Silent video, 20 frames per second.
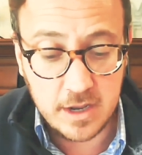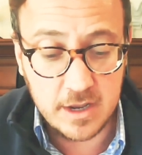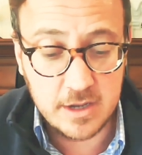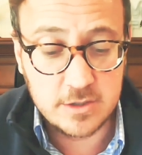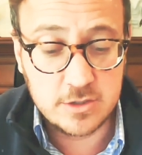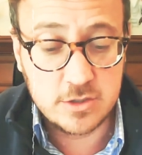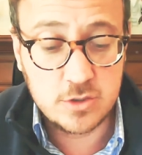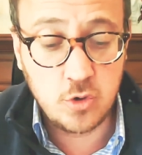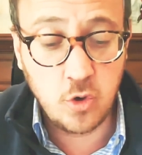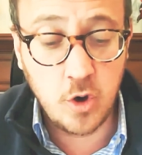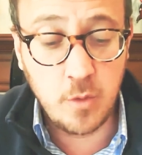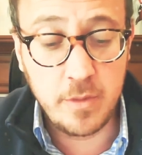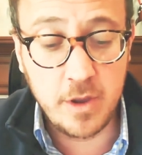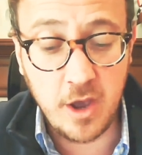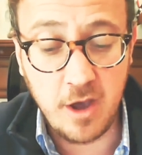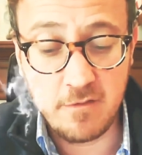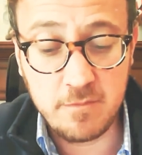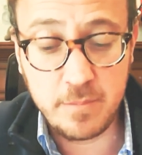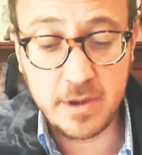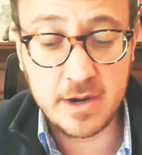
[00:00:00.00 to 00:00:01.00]
Stormy
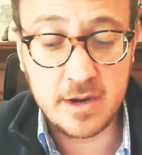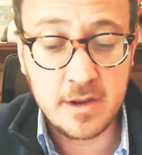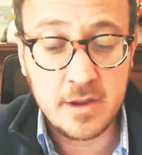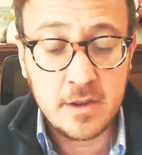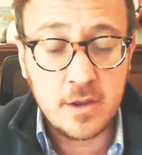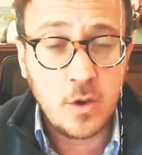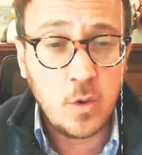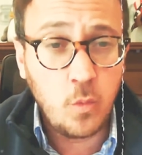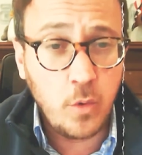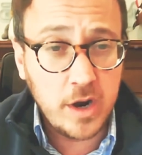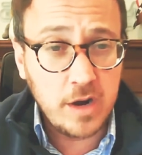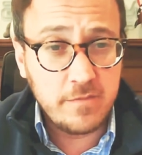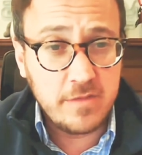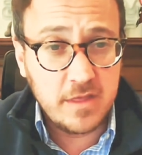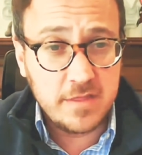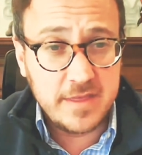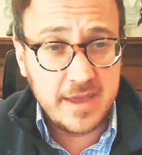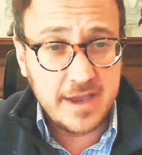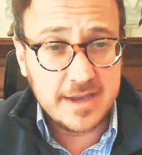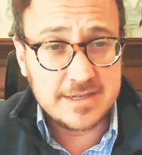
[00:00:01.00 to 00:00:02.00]
off. But one of
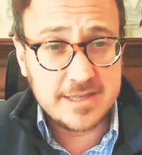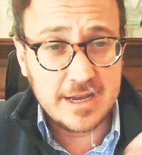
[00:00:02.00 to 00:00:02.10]
the things